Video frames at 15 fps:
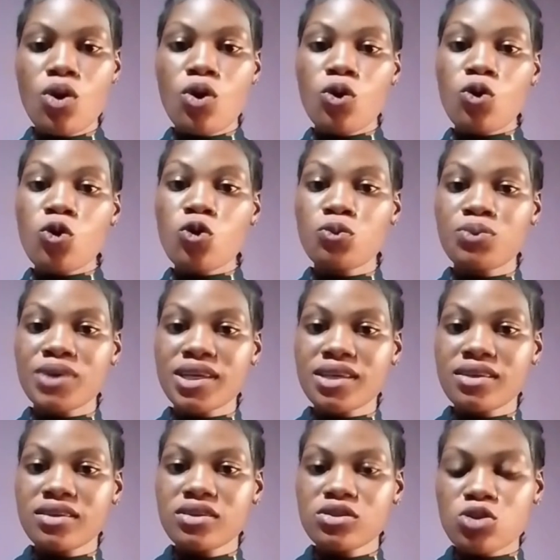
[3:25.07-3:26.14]
who will
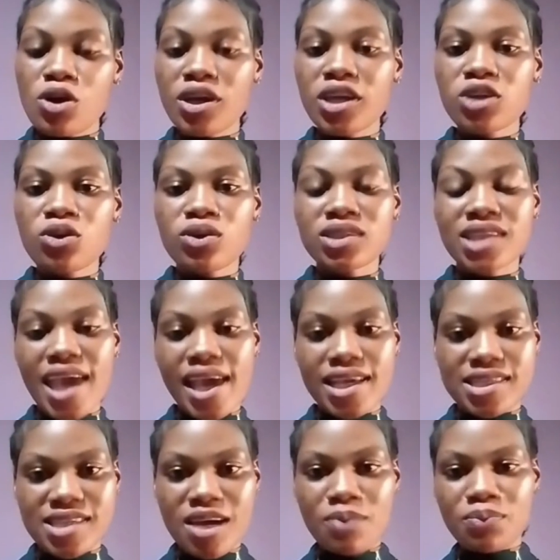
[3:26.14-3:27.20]
be talking on the
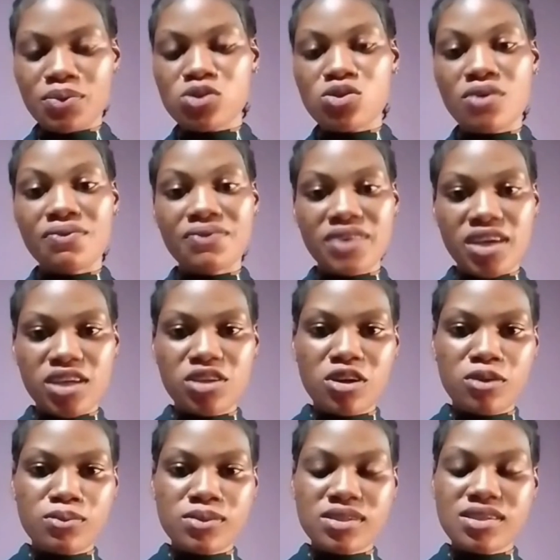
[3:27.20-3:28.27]
examples of
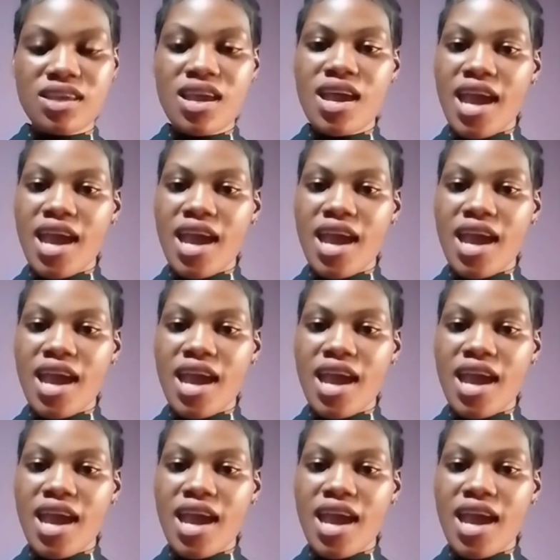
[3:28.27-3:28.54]
idioms